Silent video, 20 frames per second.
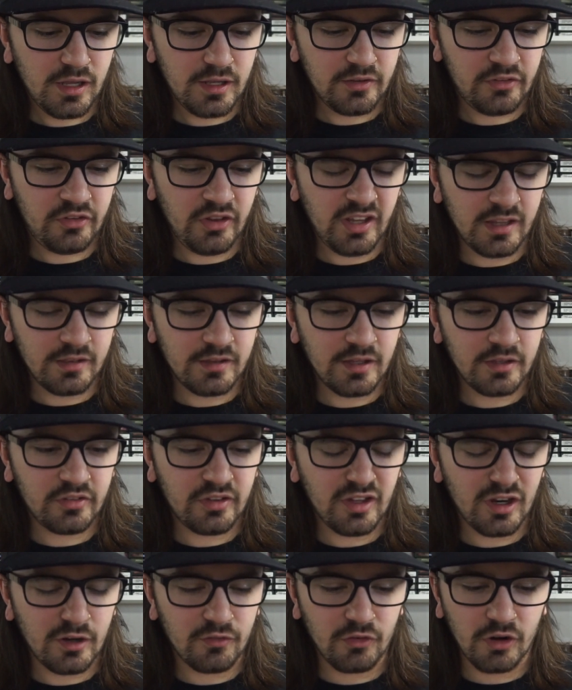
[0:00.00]
seeing this
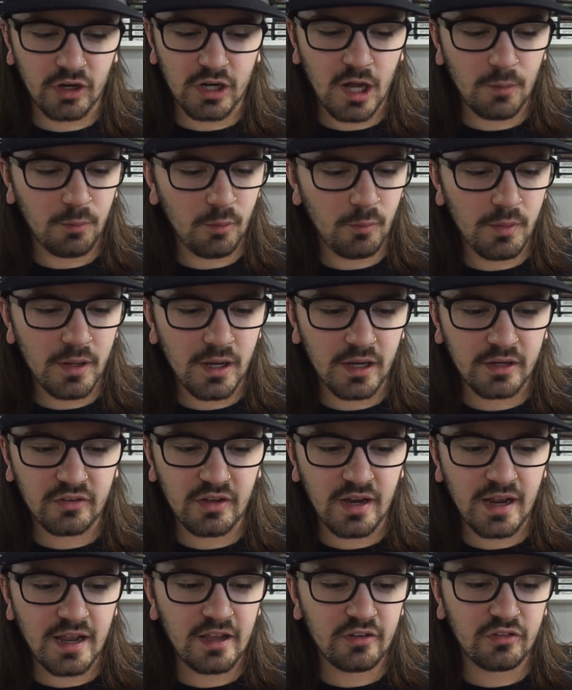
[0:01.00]
there for a couple
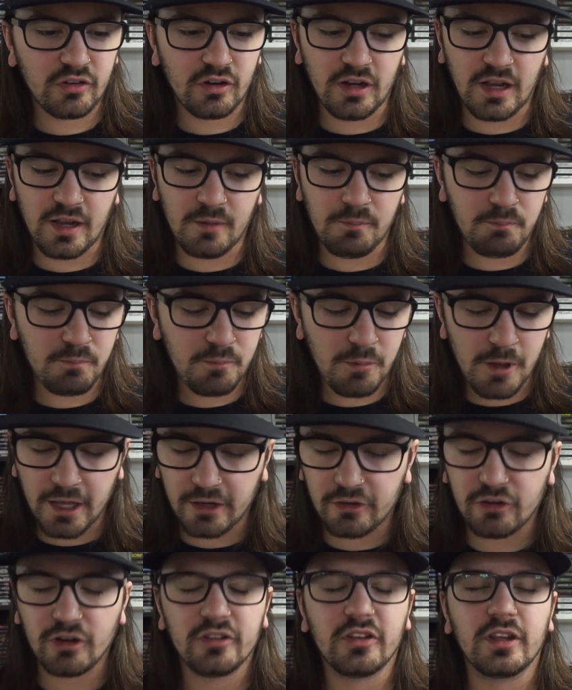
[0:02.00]
bucks, and I
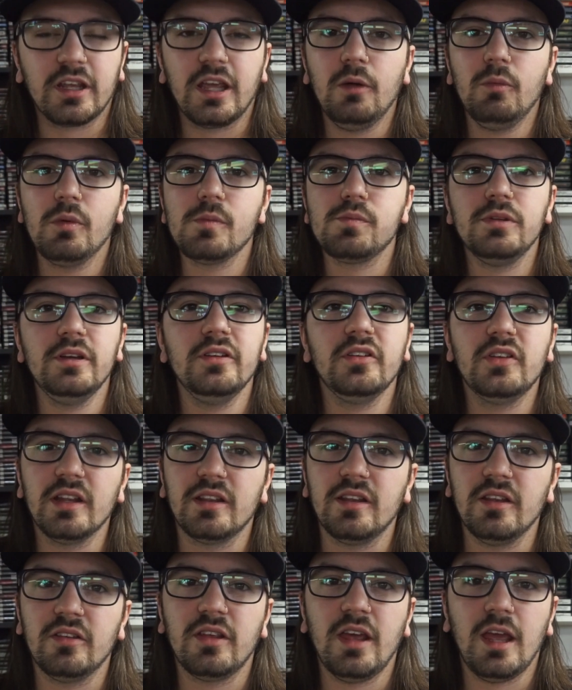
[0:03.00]
begged her, I was like, can we please
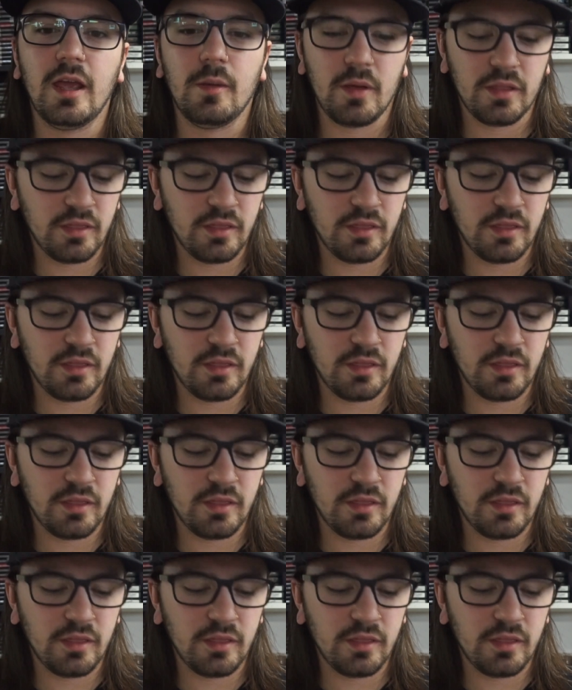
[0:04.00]
get this game?